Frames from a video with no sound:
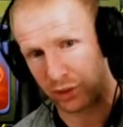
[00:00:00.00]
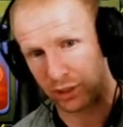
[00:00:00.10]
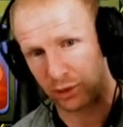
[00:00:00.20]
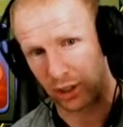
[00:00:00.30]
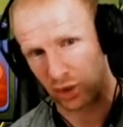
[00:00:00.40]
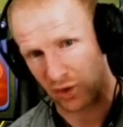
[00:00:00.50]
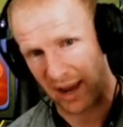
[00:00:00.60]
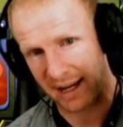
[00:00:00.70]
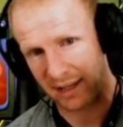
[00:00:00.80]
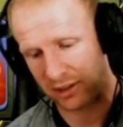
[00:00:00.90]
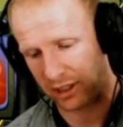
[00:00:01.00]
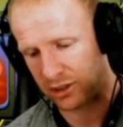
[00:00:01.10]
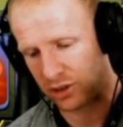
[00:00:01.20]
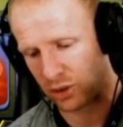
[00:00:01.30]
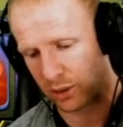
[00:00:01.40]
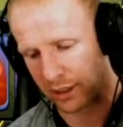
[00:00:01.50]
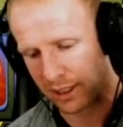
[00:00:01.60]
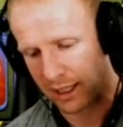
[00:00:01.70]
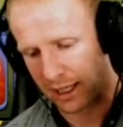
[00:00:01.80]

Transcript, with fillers: So you can use like dragons in your